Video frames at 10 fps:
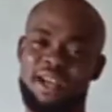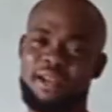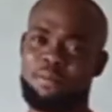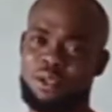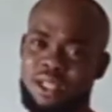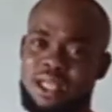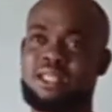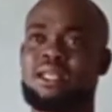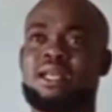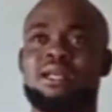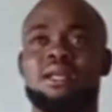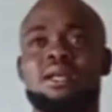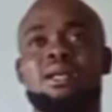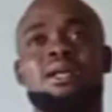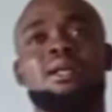a very
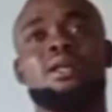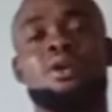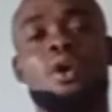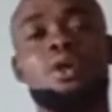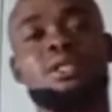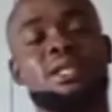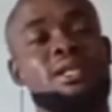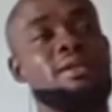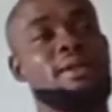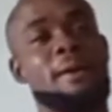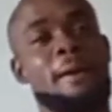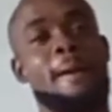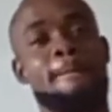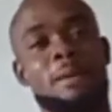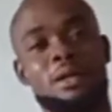important course
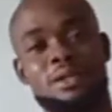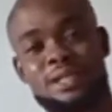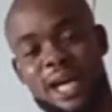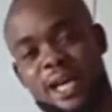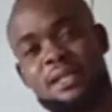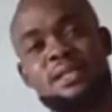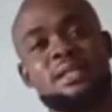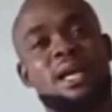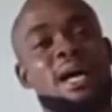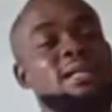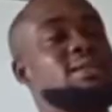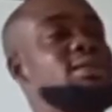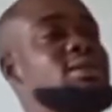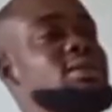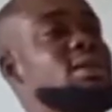in science, and